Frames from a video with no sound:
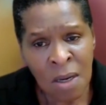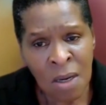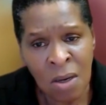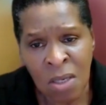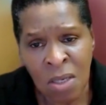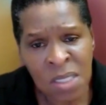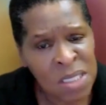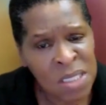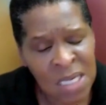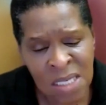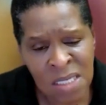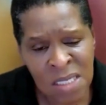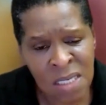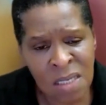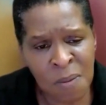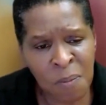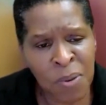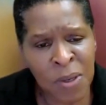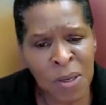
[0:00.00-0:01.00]
God said to
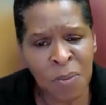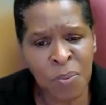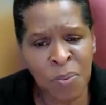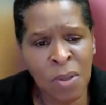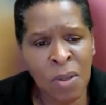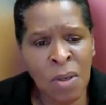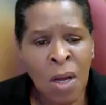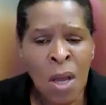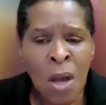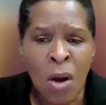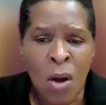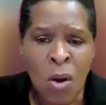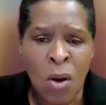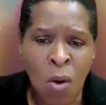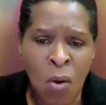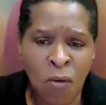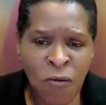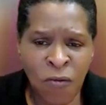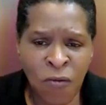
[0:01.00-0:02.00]
the people,
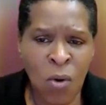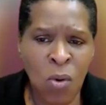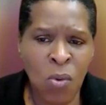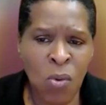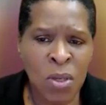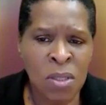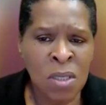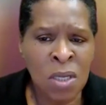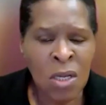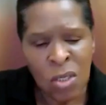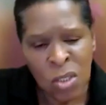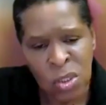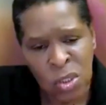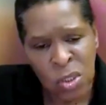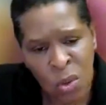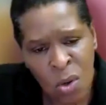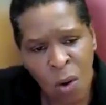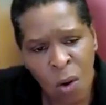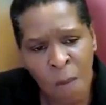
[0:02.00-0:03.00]
Go forward,
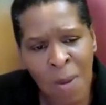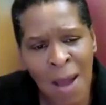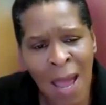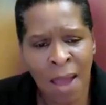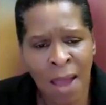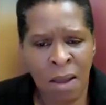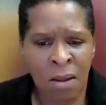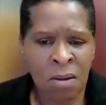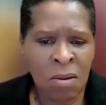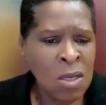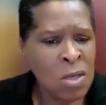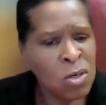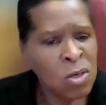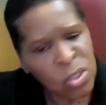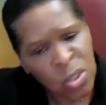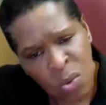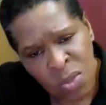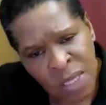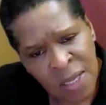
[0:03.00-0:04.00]
don't go back,
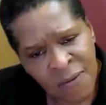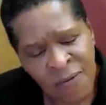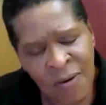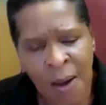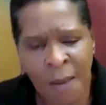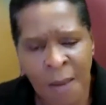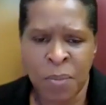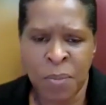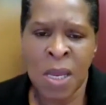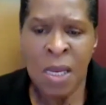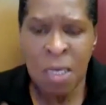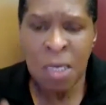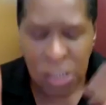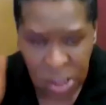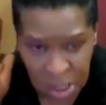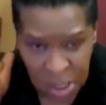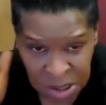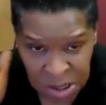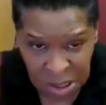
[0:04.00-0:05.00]
don't give up,
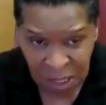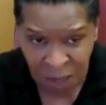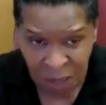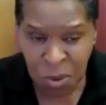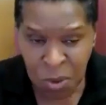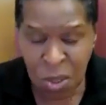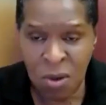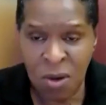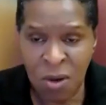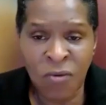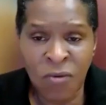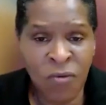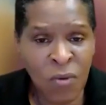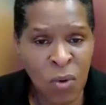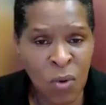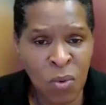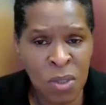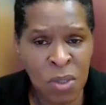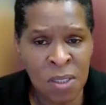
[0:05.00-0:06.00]
just keep going
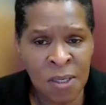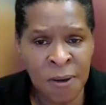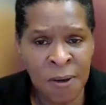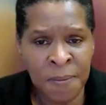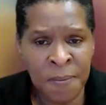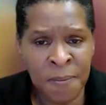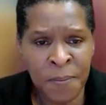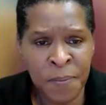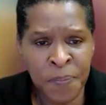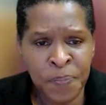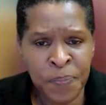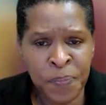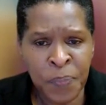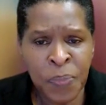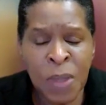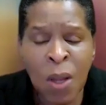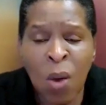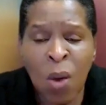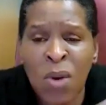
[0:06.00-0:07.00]
forward.
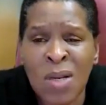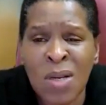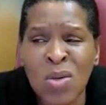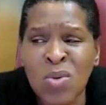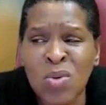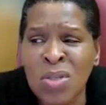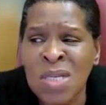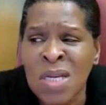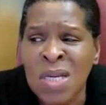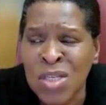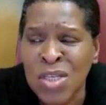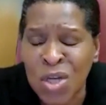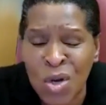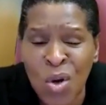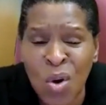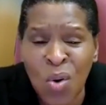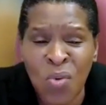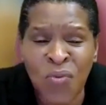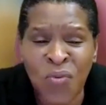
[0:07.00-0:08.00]
Well, Lord, to
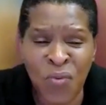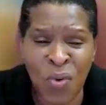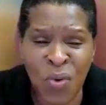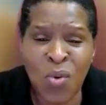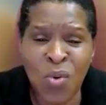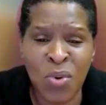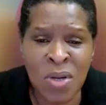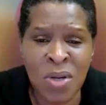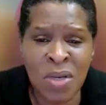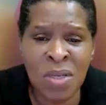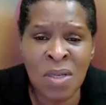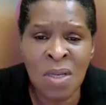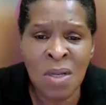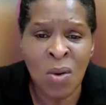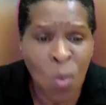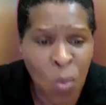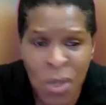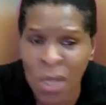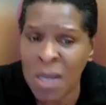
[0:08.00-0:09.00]
go forward,
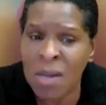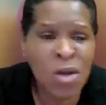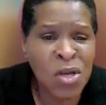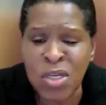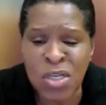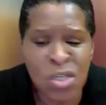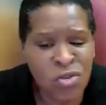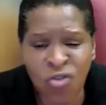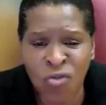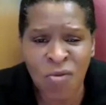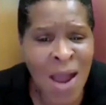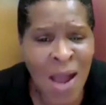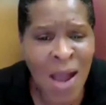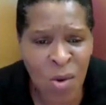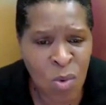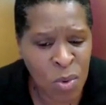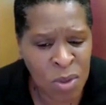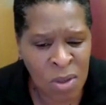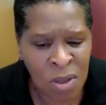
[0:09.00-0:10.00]
we're going to
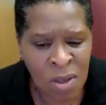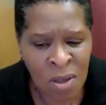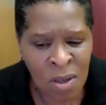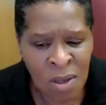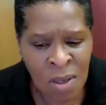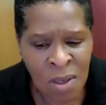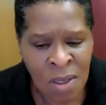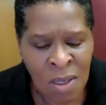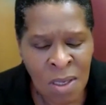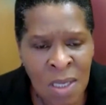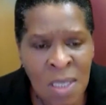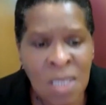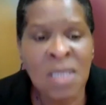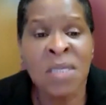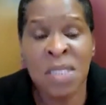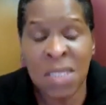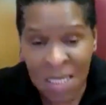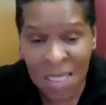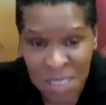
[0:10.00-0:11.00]
drown. He
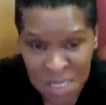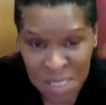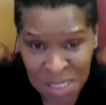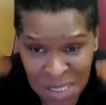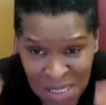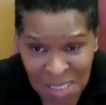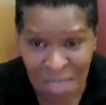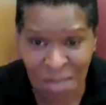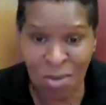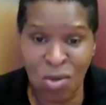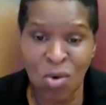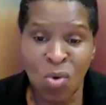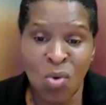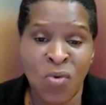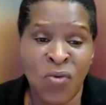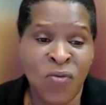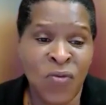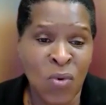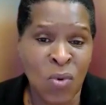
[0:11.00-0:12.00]
said, still
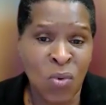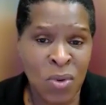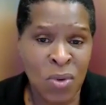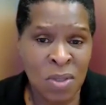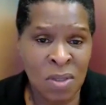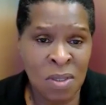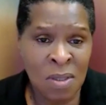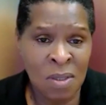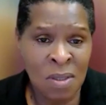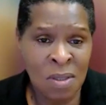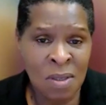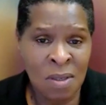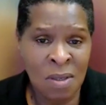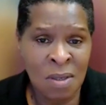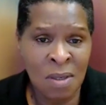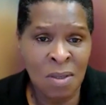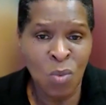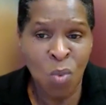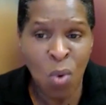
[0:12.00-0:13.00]
go forward.
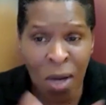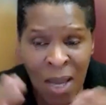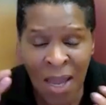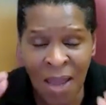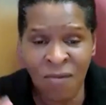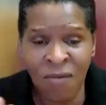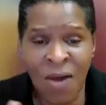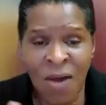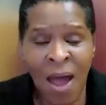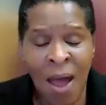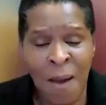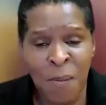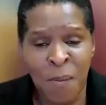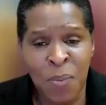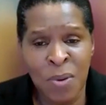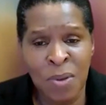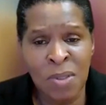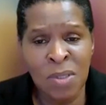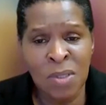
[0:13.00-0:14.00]
Whatever
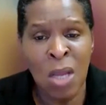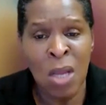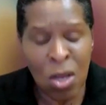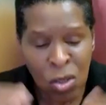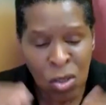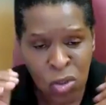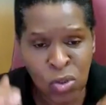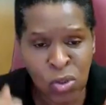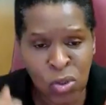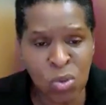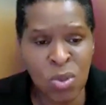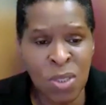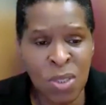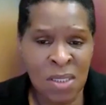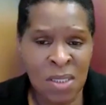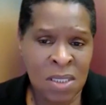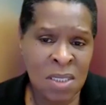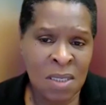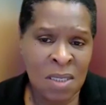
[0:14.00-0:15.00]
happens, do
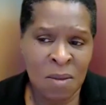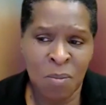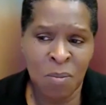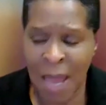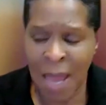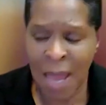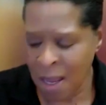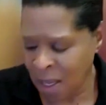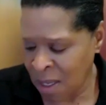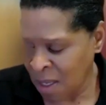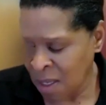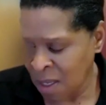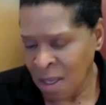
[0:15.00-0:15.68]
not turn back.